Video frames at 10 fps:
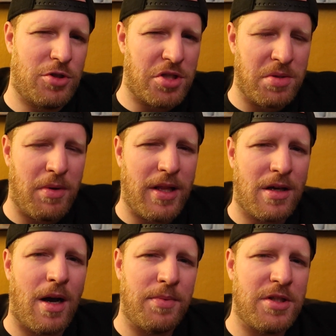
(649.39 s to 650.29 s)
Judging by
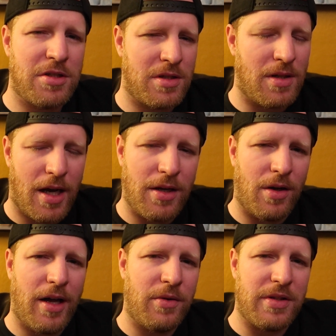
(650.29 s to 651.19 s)
the competition, I
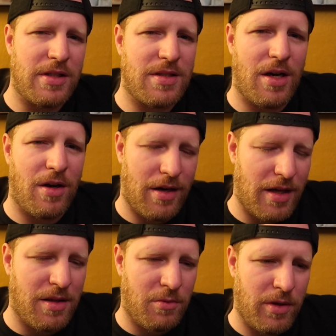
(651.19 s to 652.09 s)
don't I don't think it's that hard.
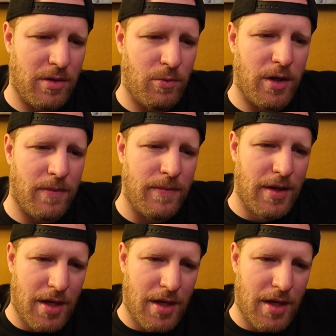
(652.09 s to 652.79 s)
I think we can win.